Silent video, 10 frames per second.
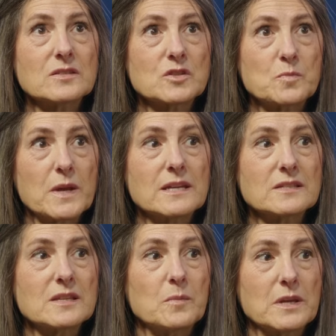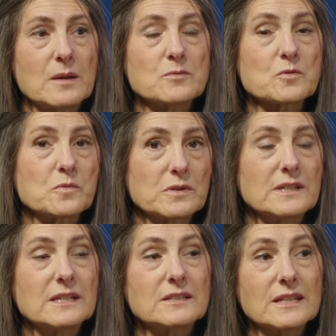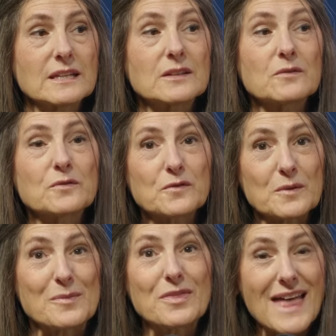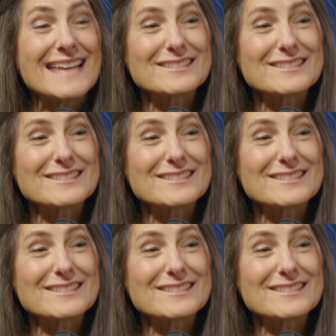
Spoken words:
space that becomes really addictive from that